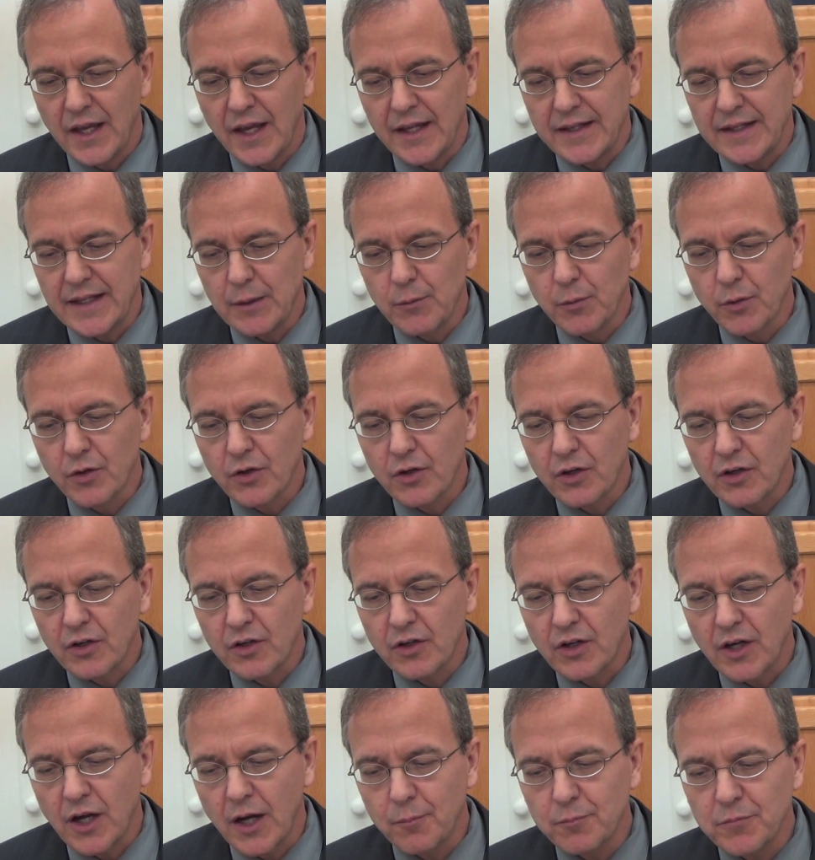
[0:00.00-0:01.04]
and they will
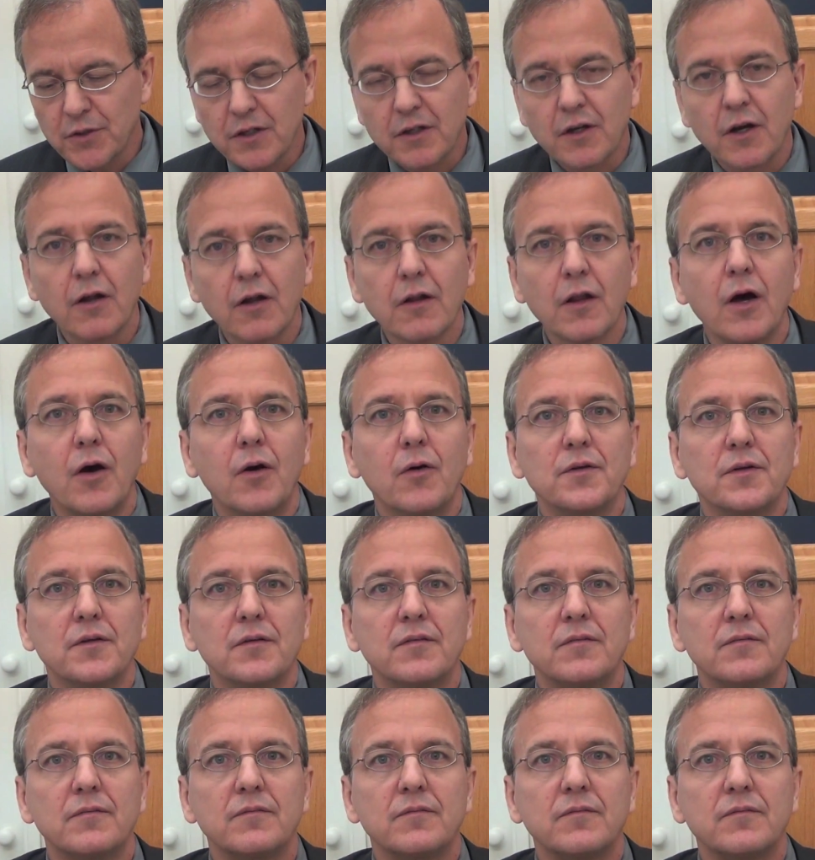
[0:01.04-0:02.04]
come to Cologne."